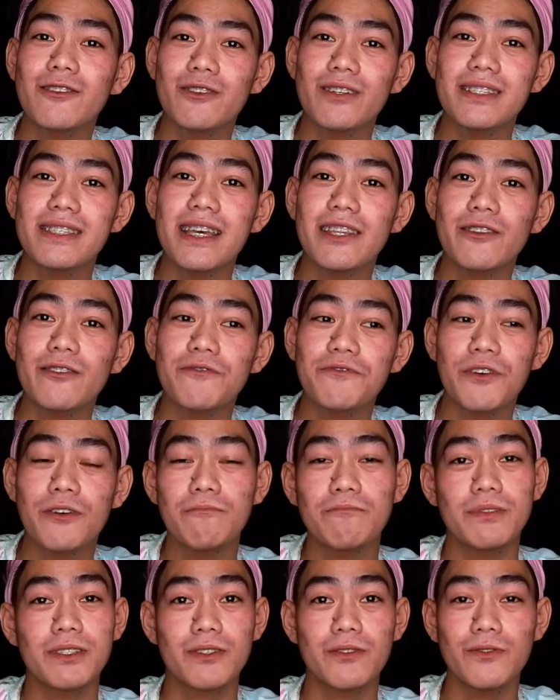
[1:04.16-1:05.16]
na to settle from
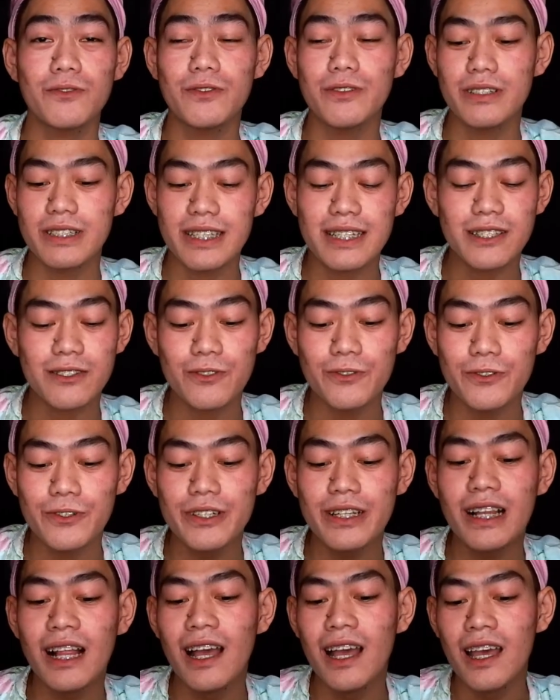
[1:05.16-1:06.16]
school, sa school.